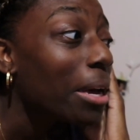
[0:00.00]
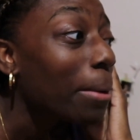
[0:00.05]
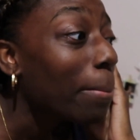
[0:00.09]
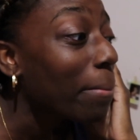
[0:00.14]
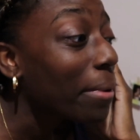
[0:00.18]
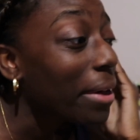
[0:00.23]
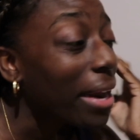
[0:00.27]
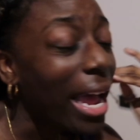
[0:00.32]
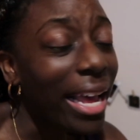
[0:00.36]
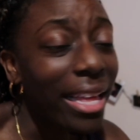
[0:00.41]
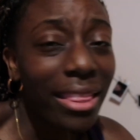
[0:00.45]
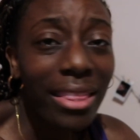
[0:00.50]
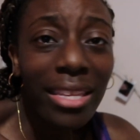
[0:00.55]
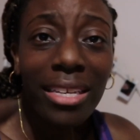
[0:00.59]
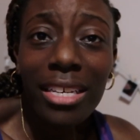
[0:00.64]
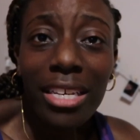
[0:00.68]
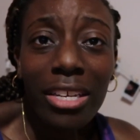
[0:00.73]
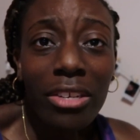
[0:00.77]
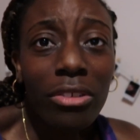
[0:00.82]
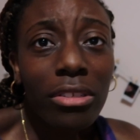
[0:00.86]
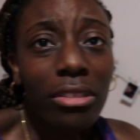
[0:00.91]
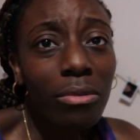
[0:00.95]
But I think
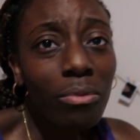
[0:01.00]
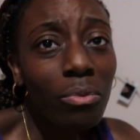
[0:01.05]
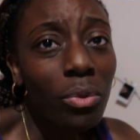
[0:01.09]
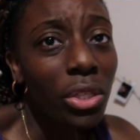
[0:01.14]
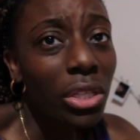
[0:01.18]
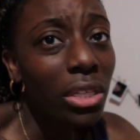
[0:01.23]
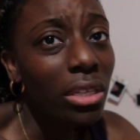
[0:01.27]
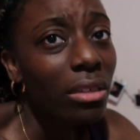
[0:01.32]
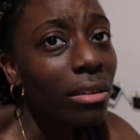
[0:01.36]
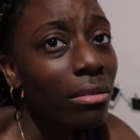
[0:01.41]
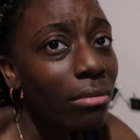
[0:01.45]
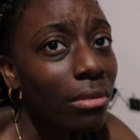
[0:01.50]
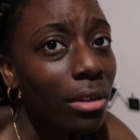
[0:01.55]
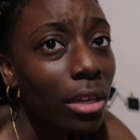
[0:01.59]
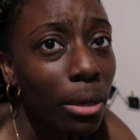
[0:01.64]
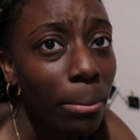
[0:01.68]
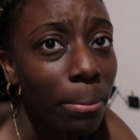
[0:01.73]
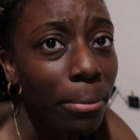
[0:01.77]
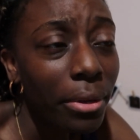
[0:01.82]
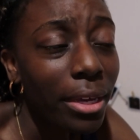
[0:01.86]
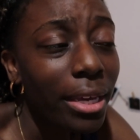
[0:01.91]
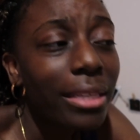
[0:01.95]
it was a really
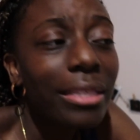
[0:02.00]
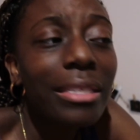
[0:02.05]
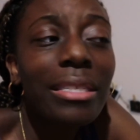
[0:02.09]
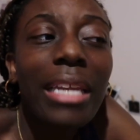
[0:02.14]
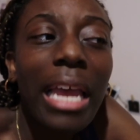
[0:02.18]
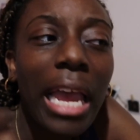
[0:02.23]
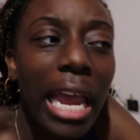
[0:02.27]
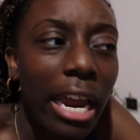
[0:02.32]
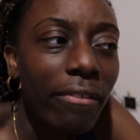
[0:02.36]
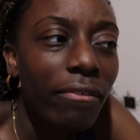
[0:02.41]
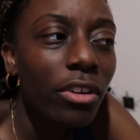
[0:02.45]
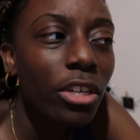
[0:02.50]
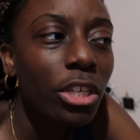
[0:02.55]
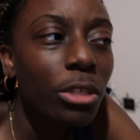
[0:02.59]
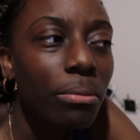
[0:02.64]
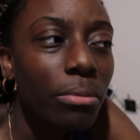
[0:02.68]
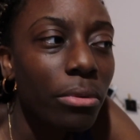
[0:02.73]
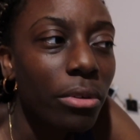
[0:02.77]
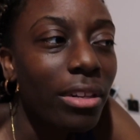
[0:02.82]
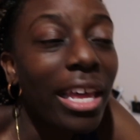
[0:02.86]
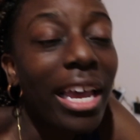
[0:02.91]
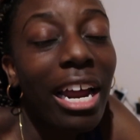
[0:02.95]
good book. It's an average
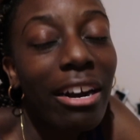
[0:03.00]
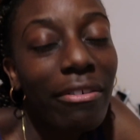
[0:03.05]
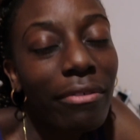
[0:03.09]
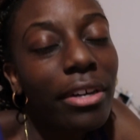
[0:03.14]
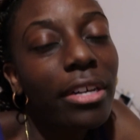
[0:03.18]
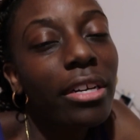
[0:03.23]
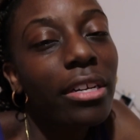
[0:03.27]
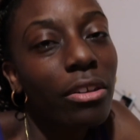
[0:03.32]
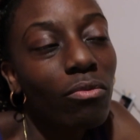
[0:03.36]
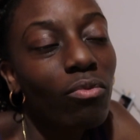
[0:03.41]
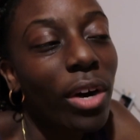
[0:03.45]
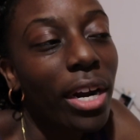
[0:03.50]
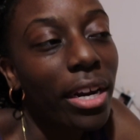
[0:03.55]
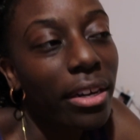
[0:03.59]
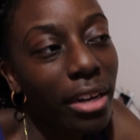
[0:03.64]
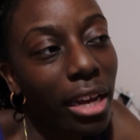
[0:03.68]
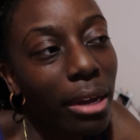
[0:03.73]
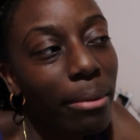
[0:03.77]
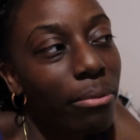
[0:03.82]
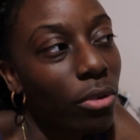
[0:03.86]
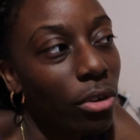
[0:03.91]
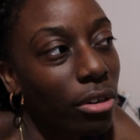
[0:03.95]
book. Like, I rated it, right
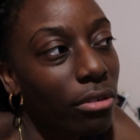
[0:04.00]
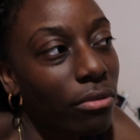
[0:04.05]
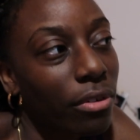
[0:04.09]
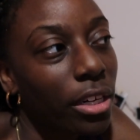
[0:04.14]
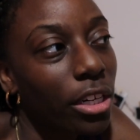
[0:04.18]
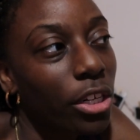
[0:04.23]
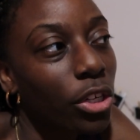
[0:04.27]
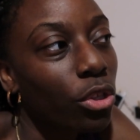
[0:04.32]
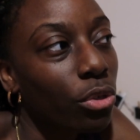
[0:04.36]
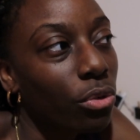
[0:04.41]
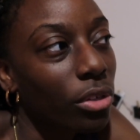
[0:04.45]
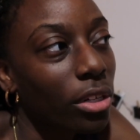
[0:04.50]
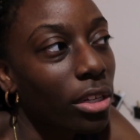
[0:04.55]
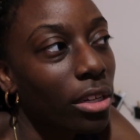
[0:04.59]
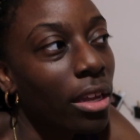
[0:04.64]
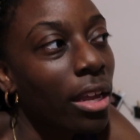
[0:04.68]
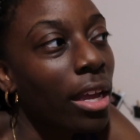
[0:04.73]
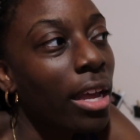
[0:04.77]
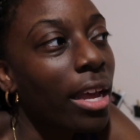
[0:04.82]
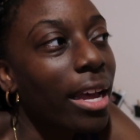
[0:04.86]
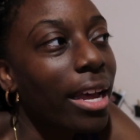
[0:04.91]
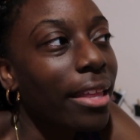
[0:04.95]
now I'm gonna rate it a 3.
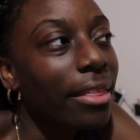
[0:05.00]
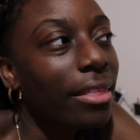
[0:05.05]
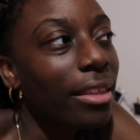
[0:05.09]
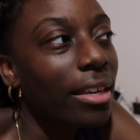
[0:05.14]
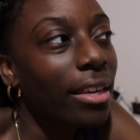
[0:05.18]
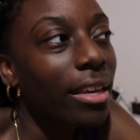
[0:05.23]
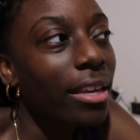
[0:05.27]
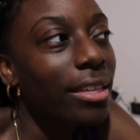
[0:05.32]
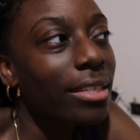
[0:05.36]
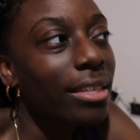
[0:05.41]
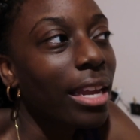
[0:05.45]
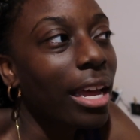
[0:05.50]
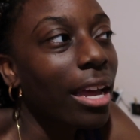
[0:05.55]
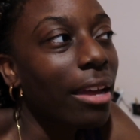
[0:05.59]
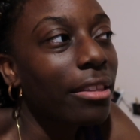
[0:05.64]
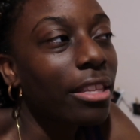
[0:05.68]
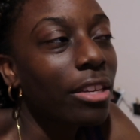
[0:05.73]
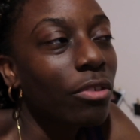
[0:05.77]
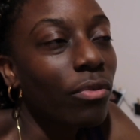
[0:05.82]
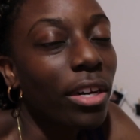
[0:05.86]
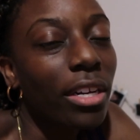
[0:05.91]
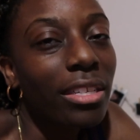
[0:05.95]
I think it's
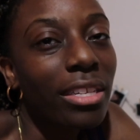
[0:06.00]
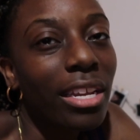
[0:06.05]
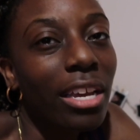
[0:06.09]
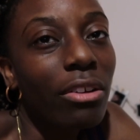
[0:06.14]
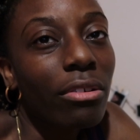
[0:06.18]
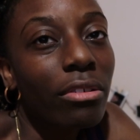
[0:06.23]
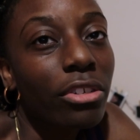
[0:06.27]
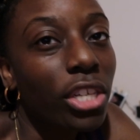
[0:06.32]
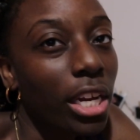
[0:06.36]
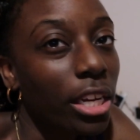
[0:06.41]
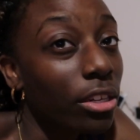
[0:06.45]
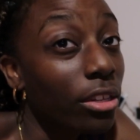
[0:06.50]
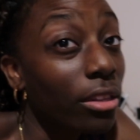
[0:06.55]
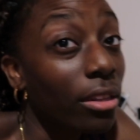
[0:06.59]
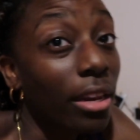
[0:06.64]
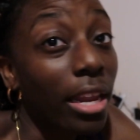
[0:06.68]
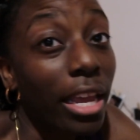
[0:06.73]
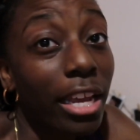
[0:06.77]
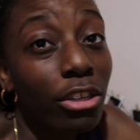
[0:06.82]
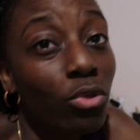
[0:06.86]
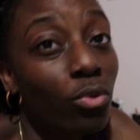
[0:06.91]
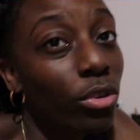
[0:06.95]
not, the rating's not gonna change in the
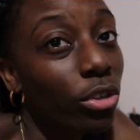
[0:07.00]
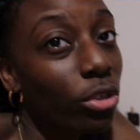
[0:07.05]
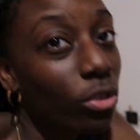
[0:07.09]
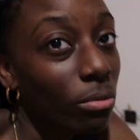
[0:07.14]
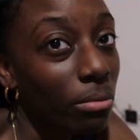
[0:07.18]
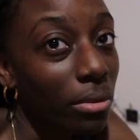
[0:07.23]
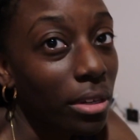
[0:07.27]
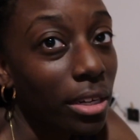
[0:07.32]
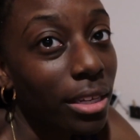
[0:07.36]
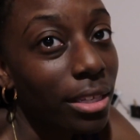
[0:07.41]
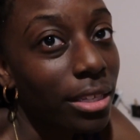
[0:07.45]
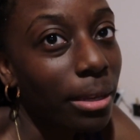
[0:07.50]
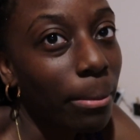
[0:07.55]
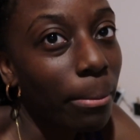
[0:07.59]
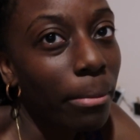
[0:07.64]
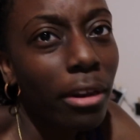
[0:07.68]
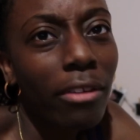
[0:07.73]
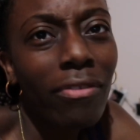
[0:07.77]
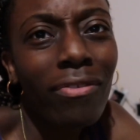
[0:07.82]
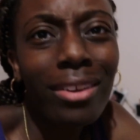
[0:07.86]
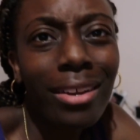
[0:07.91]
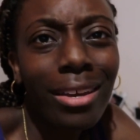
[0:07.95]
next 22 minutes,
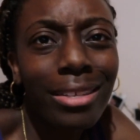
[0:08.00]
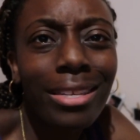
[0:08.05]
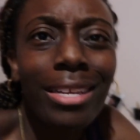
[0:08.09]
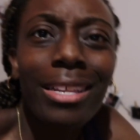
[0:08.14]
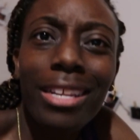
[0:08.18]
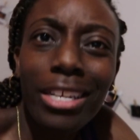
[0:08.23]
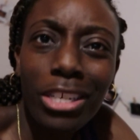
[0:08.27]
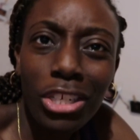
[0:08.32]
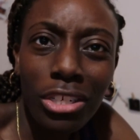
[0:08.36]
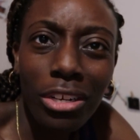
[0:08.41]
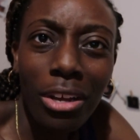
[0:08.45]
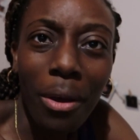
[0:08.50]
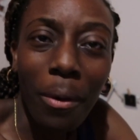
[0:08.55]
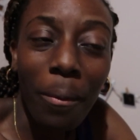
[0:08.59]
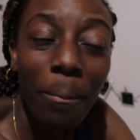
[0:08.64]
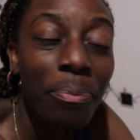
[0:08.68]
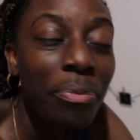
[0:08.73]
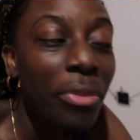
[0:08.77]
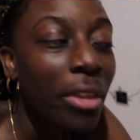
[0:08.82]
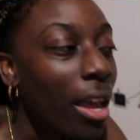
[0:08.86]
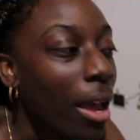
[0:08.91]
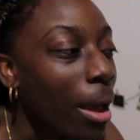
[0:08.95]
but if it does, I'll let you know.
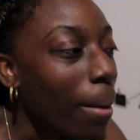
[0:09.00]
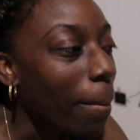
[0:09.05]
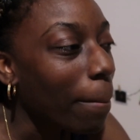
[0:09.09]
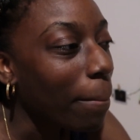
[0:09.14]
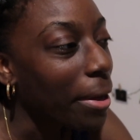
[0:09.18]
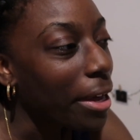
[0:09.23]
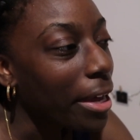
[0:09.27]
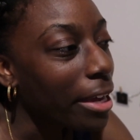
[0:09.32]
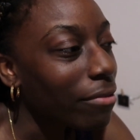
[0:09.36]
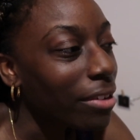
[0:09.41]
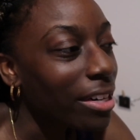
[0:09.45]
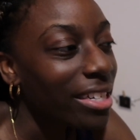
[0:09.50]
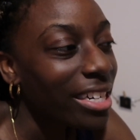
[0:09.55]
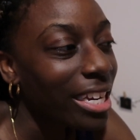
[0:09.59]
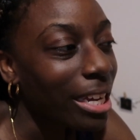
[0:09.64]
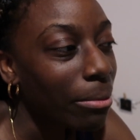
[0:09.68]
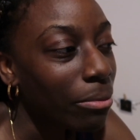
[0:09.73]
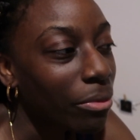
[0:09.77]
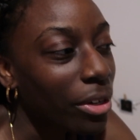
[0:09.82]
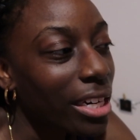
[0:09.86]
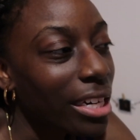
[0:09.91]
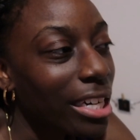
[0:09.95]
But right now
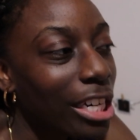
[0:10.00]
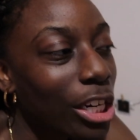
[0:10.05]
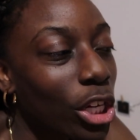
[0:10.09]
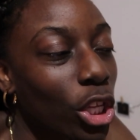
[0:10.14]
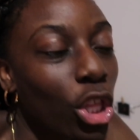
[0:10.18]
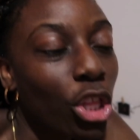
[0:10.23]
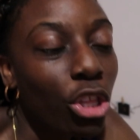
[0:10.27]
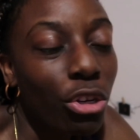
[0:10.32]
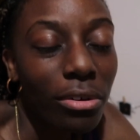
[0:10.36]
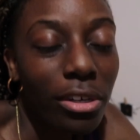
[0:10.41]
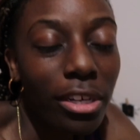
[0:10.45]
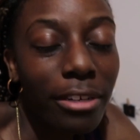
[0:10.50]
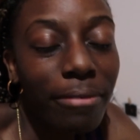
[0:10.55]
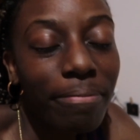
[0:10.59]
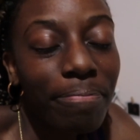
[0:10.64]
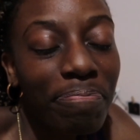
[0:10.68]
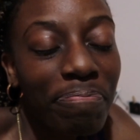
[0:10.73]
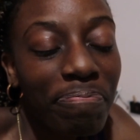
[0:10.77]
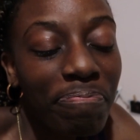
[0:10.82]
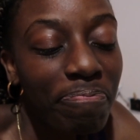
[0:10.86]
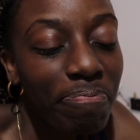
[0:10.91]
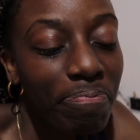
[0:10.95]
I'm rating it a 3,
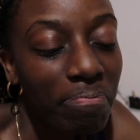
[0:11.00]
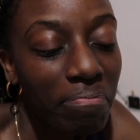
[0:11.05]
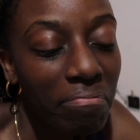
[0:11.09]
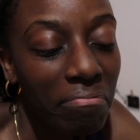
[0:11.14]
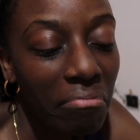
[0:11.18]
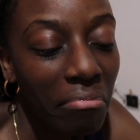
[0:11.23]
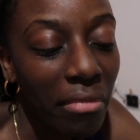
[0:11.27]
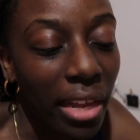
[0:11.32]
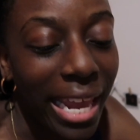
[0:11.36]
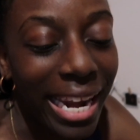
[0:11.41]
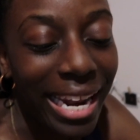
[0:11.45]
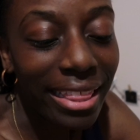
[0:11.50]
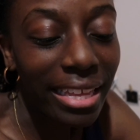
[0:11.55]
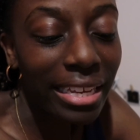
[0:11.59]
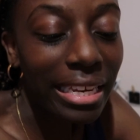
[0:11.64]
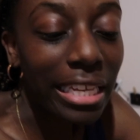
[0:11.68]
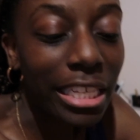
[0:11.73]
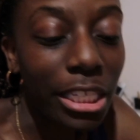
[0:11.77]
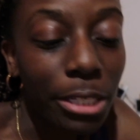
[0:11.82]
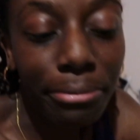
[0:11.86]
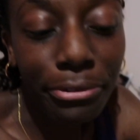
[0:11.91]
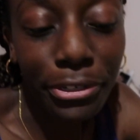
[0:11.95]
and I think
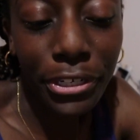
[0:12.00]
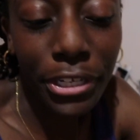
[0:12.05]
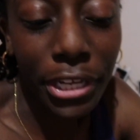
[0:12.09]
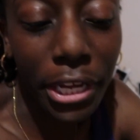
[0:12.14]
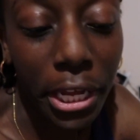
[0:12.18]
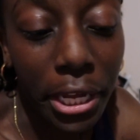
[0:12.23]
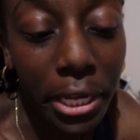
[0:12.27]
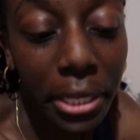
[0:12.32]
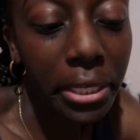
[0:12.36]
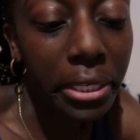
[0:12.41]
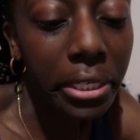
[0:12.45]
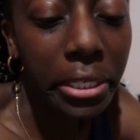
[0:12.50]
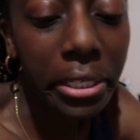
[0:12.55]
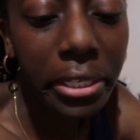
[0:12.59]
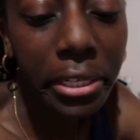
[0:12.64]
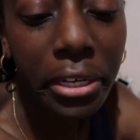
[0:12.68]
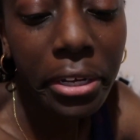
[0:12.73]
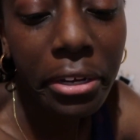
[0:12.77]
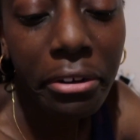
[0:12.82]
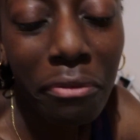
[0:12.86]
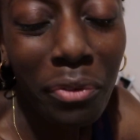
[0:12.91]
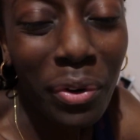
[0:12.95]
that's a pretty good
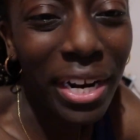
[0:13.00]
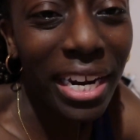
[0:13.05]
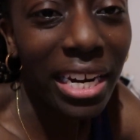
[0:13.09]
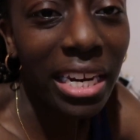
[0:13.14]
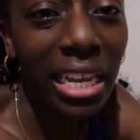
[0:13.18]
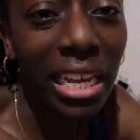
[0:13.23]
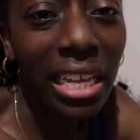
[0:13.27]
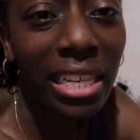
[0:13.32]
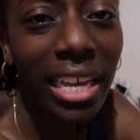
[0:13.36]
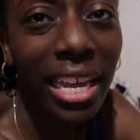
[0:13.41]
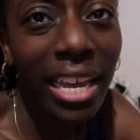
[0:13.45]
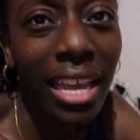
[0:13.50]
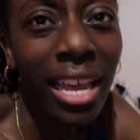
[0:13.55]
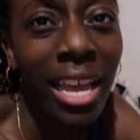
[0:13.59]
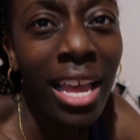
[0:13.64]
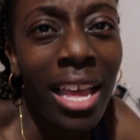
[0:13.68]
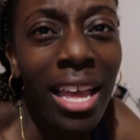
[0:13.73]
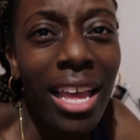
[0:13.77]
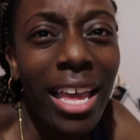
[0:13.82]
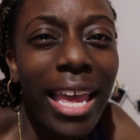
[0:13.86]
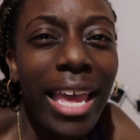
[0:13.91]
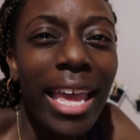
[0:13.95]
rating. Like,
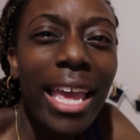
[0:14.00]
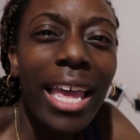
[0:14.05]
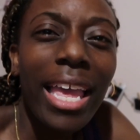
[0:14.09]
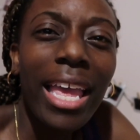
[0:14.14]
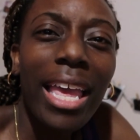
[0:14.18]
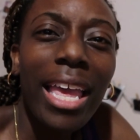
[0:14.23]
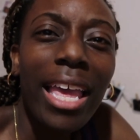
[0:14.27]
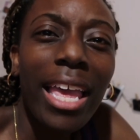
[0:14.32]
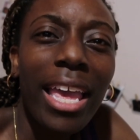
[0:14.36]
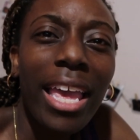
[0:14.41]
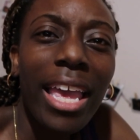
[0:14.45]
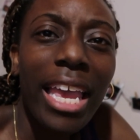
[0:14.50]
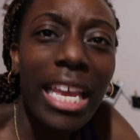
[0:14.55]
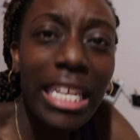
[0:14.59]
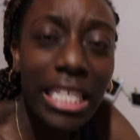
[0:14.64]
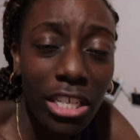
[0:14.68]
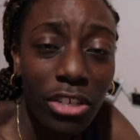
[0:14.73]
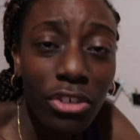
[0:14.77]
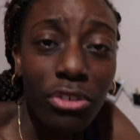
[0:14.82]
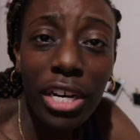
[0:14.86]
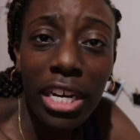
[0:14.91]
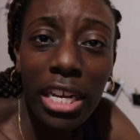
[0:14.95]

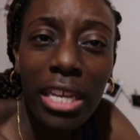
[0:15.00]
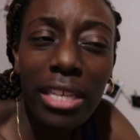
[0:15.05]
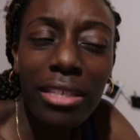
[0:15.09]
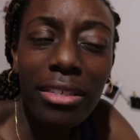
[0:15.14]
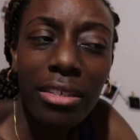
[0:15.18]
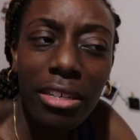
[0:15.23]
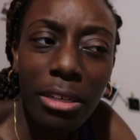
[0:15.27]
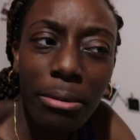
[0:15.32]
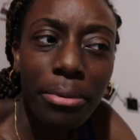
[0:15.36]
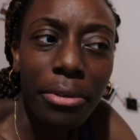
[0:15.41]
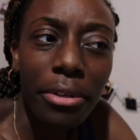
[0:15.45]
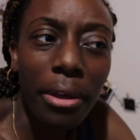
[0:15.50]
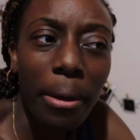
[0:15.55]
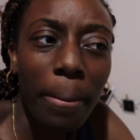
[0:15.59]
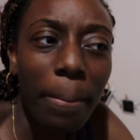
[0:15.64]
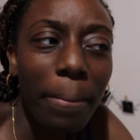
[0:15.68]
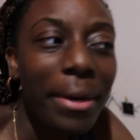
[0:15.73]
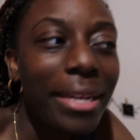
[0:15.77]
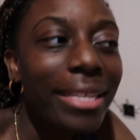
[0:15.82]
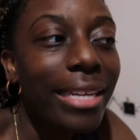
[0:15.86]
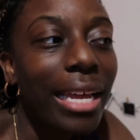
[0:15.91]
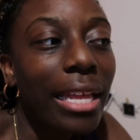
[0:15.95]
it's a good book,
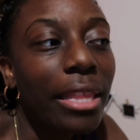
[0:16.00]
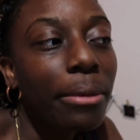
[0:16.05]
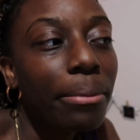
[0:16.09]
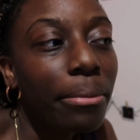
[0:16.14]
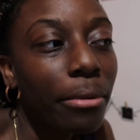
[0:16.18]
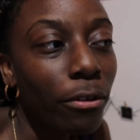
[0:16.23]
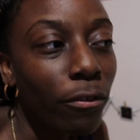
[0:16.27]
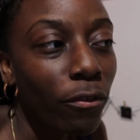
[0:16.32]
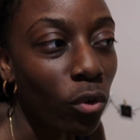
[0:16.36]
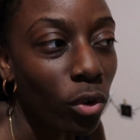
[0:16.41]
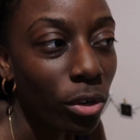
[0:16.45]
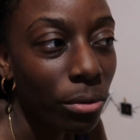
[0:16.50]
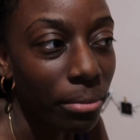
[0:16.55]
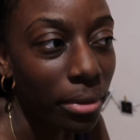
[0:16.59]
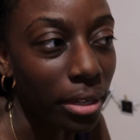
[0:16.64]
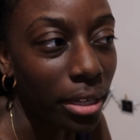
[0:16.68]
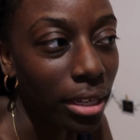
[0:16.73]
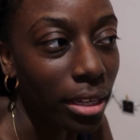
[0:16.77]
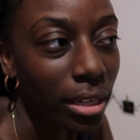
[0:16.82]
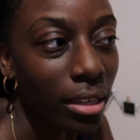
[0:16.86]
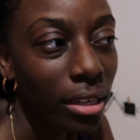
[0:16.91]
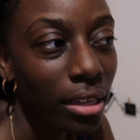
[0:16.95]
but it's not the book for
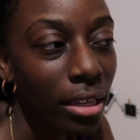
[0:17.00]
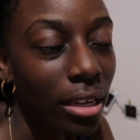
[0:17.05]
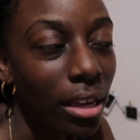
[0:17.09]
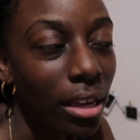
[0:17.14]
me.